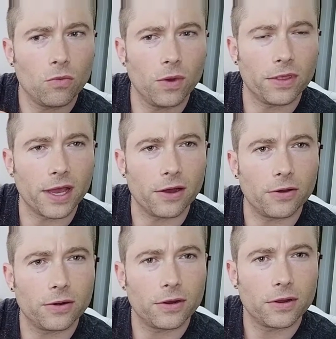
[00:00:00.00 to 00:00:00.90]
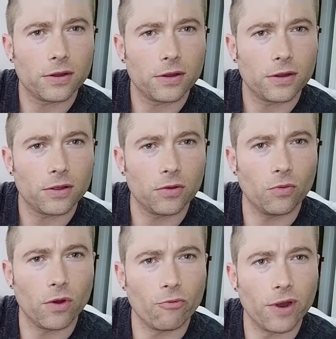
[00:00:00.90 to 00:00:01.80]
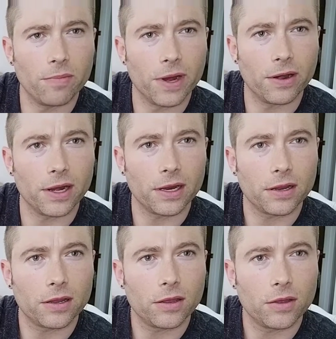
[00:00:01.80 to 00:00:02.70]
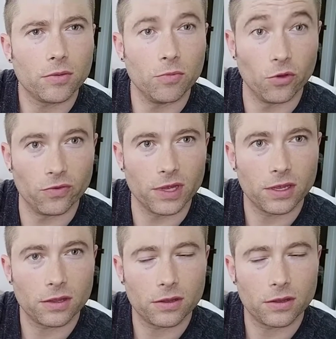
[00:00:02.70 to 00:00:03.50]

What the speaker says: without the one-way bearing moving.